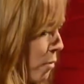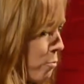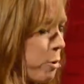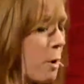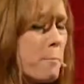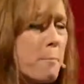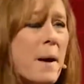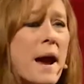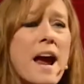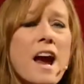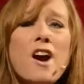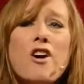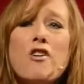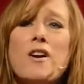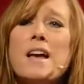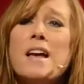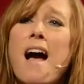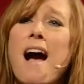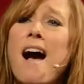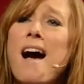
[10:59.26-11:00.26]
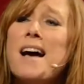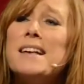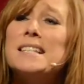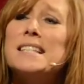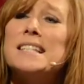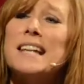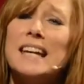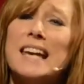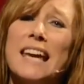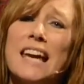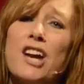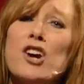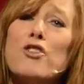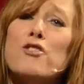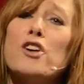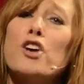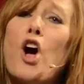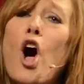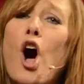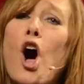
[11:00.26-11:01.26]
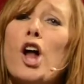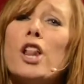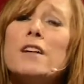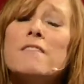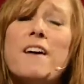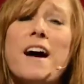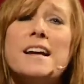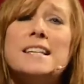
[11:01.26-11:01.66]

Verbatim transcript: Preparing us to hear the call of